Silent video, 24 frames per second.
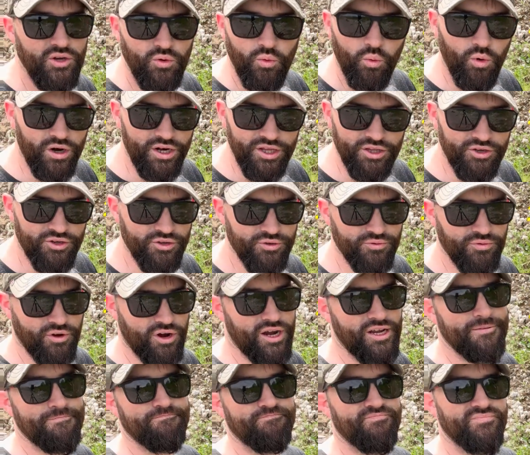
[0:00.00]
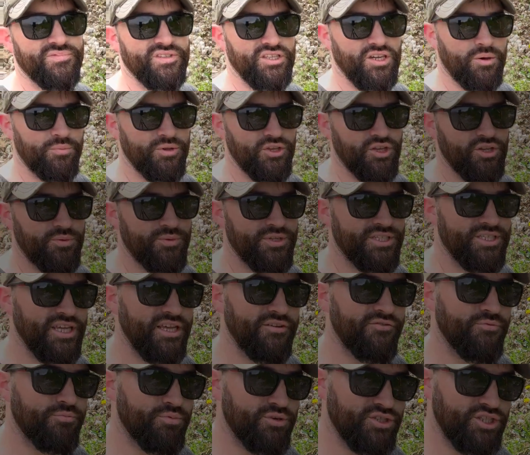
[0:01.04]
What do you do? All right. Y'all be good, to be
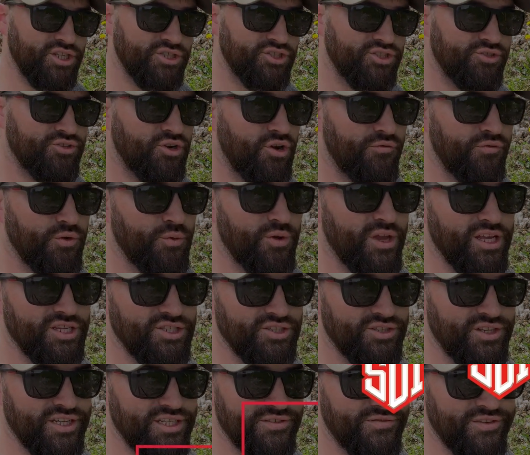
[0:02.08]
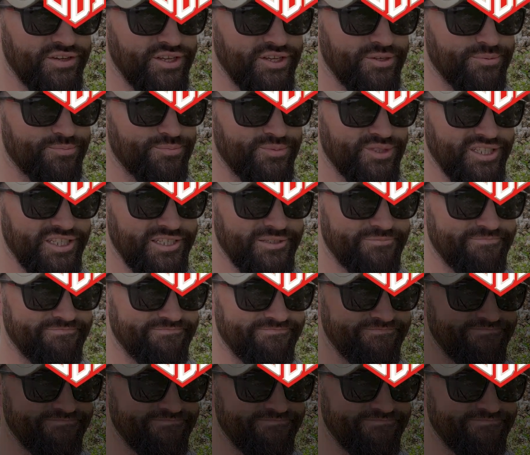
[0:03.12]
safe. Appreciate you, and hopefully we'll catch you in the next video. See ya.